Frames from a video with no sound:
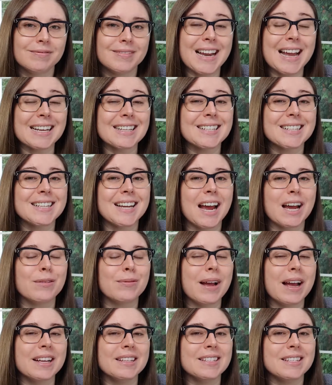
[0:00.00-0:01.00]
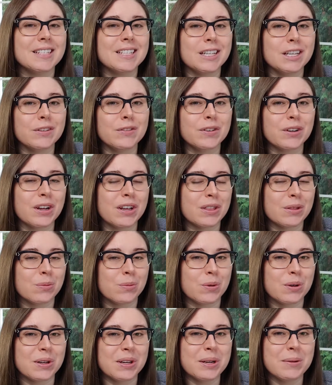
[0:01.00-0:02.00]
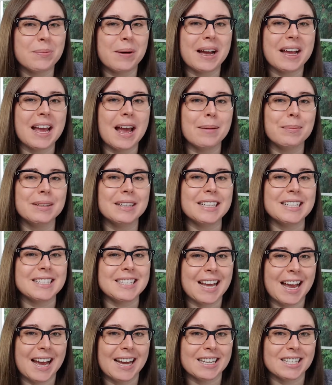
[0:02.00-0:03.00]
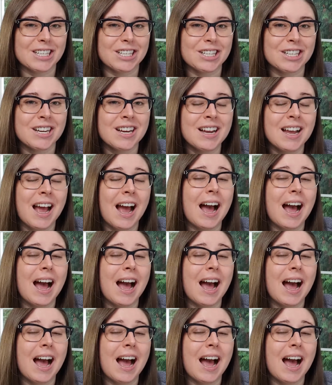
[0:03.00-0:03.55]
Next, I read Silver in the Wood by Emily Tesh.